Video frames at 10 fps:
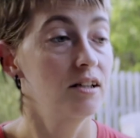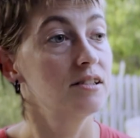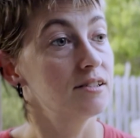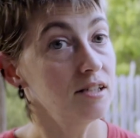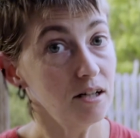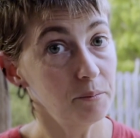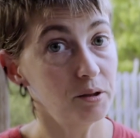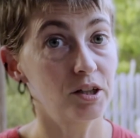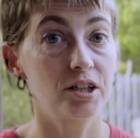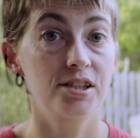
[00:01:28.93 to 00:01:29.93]
Some
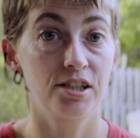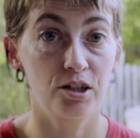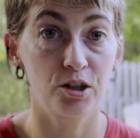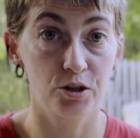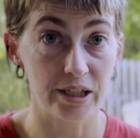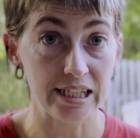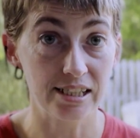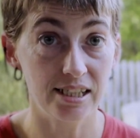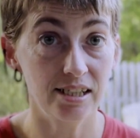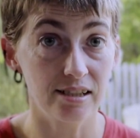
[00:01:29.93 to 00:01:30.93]
are considered green
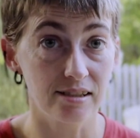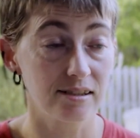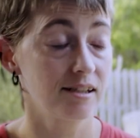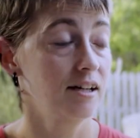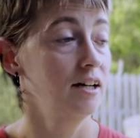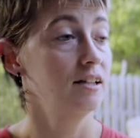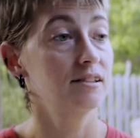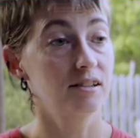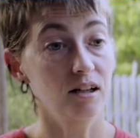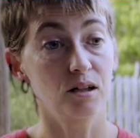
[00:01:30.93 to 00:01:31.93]
teas.
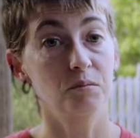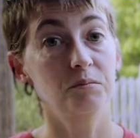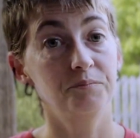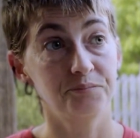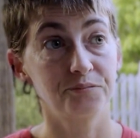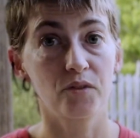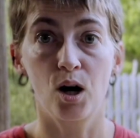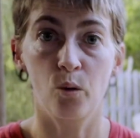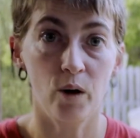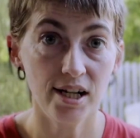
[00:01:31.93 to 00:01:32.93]
Some
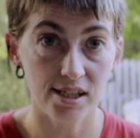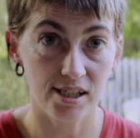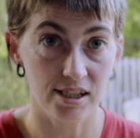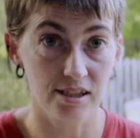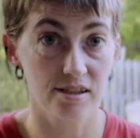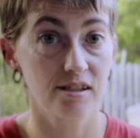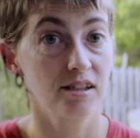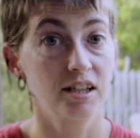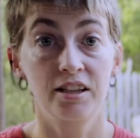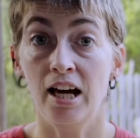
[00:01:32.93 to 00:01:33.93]
are white teas.
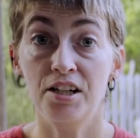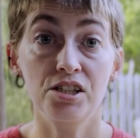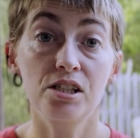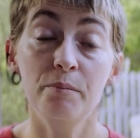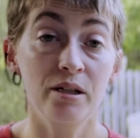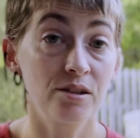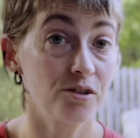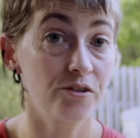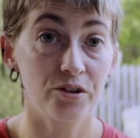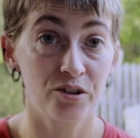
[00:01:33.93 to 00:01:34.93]
That just depends
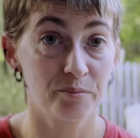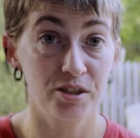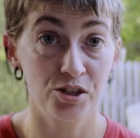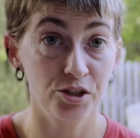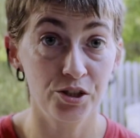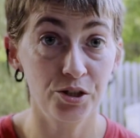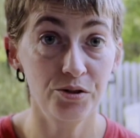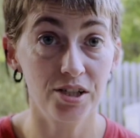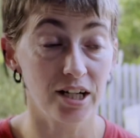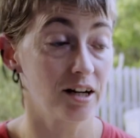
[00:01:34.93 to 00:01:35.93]
on the herb that you're
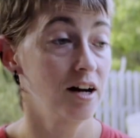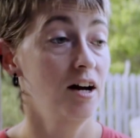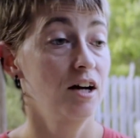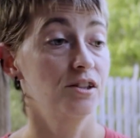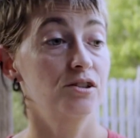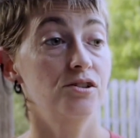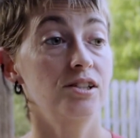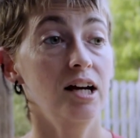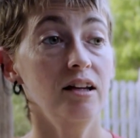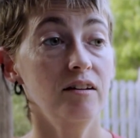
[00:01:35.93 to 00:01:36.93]
using. So
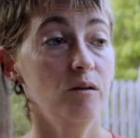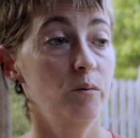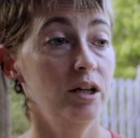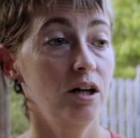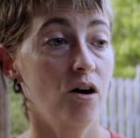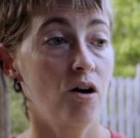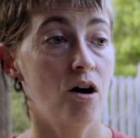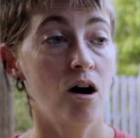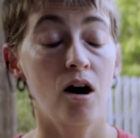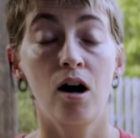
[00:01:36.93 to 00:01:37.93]
say that we
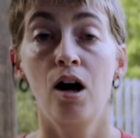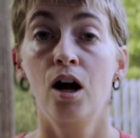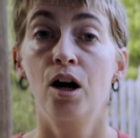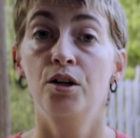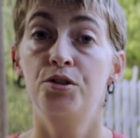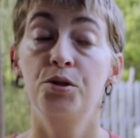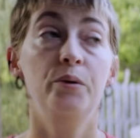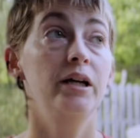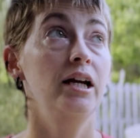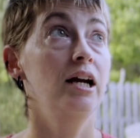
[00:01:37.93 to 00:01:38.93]
are
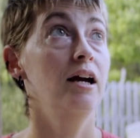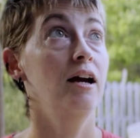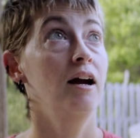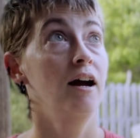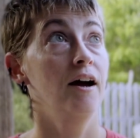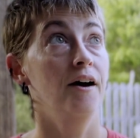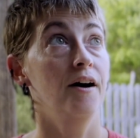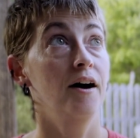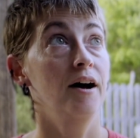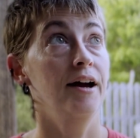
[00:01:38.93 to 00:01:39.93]
doing
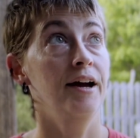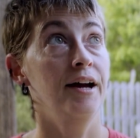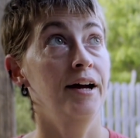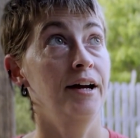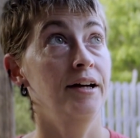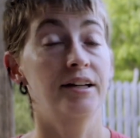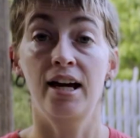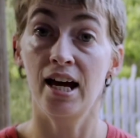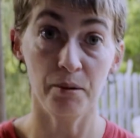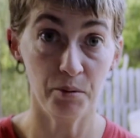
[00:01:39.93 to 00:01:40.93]
a
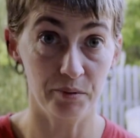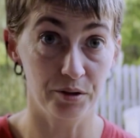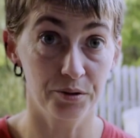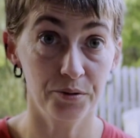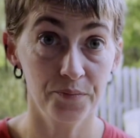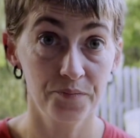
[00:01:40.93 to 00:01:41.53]
chamomile.